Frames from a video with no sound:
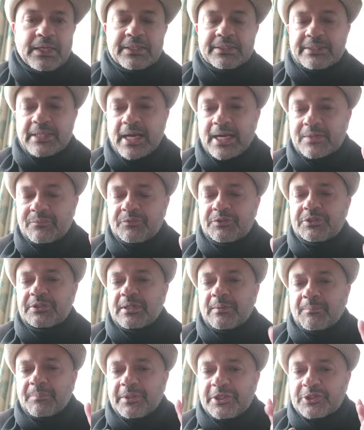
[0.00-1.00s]
That would
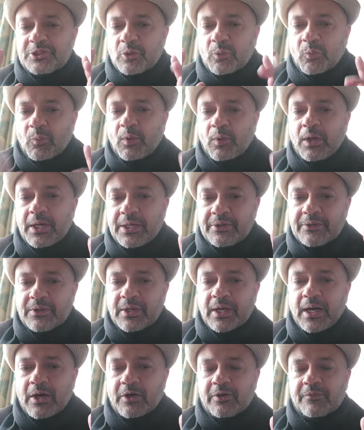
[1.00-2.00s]
complete your one
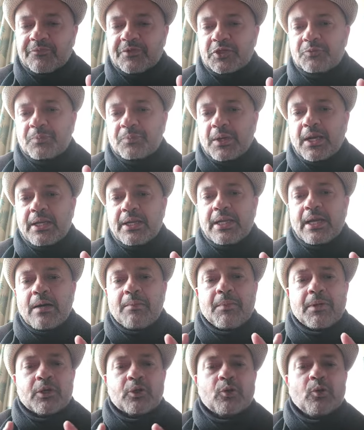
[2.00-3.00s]
round of this
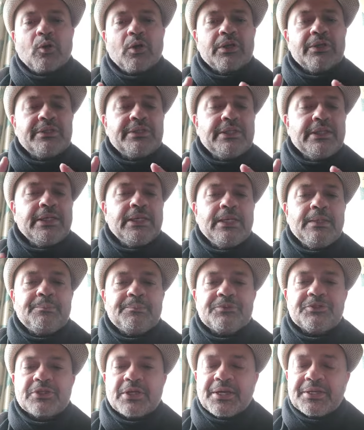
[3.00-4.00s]
pranayama called
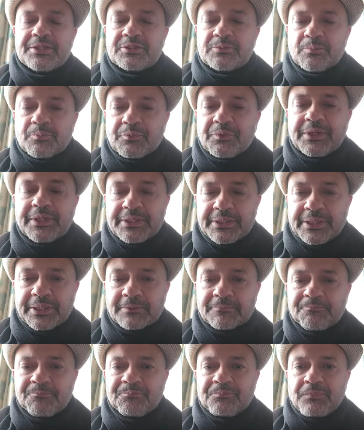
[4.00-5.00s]
deep chest breathing.